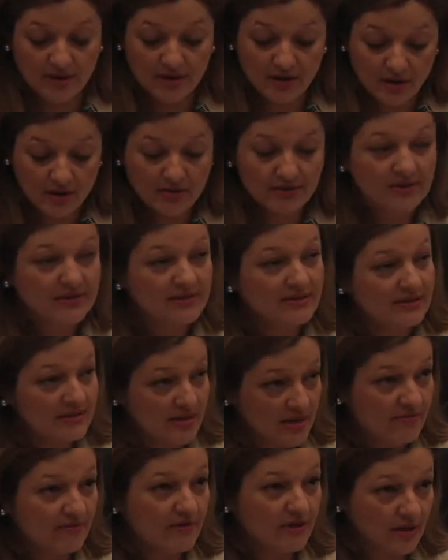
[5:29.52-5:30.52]
guarding,
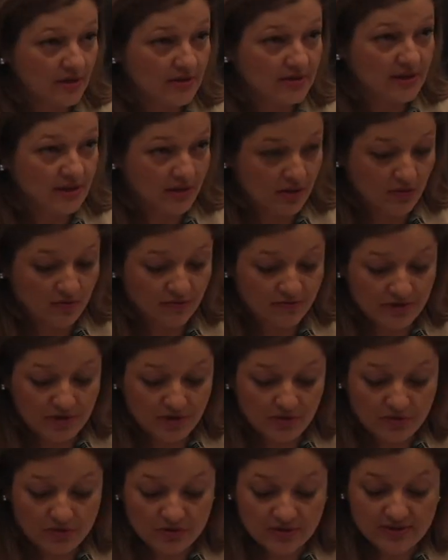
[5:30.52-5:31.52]
safeguarding of
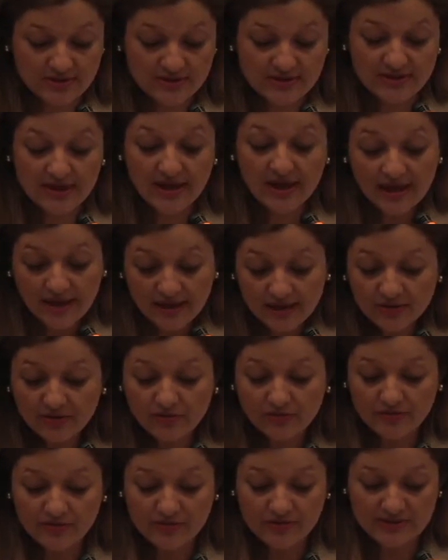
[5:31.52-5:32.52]
the oceans and
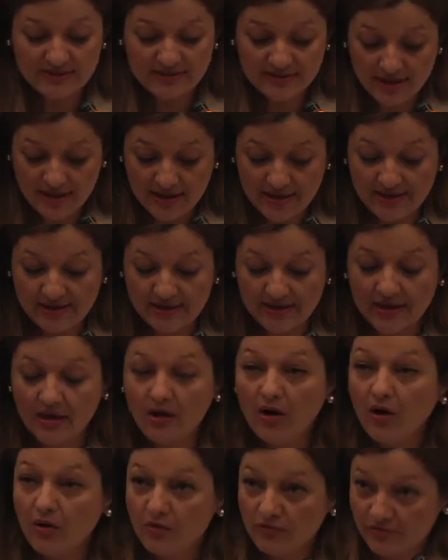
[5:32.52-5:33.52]
of the recycling
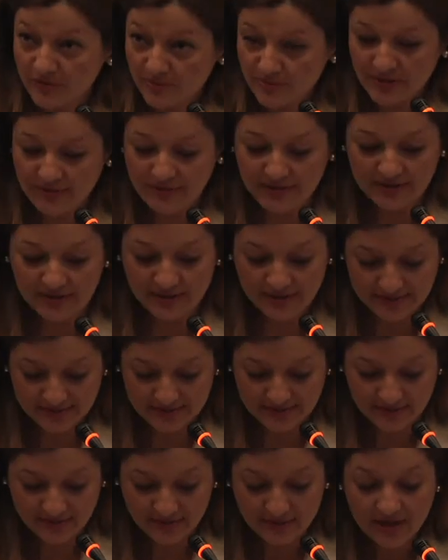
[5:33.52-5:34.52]
of the marine
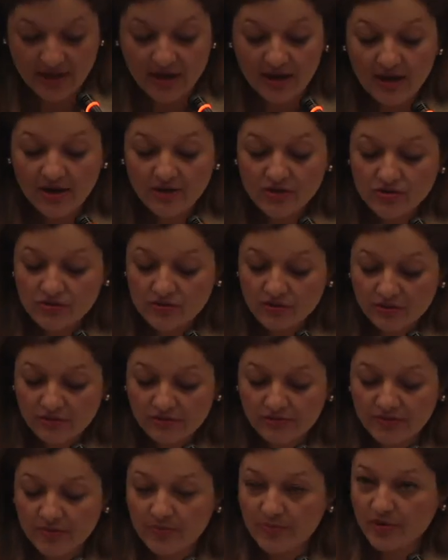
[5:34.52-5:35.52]
litter, as one
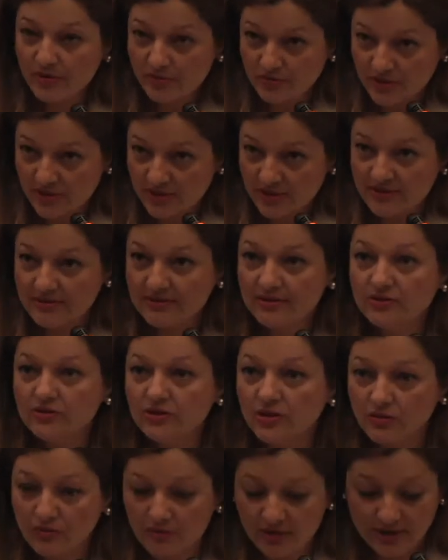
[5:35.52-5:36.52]
of the projects that
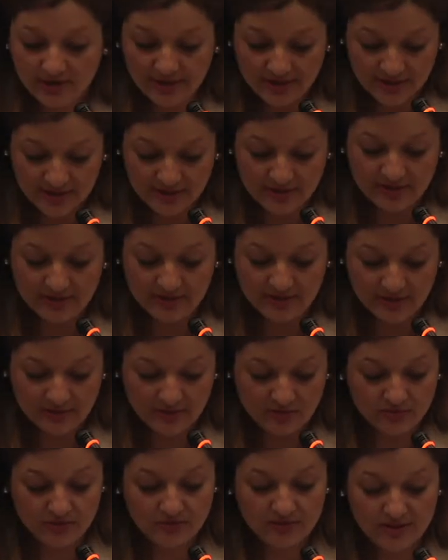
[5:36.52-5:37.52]
you will hear
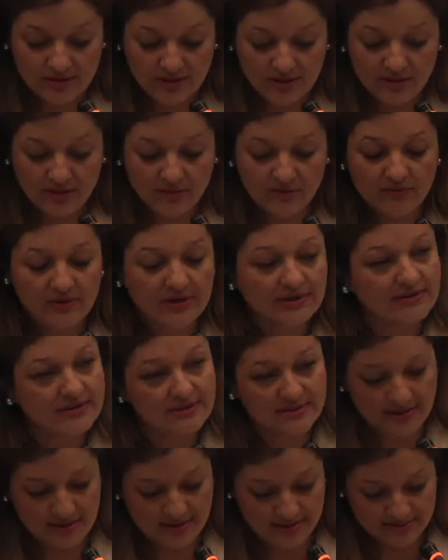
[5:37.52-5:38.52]
here today will
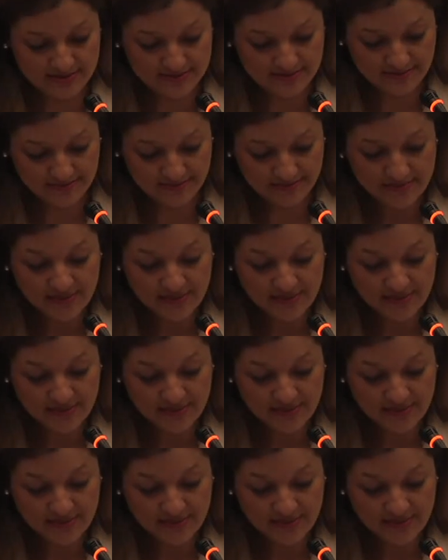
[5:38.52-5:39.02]
discuss.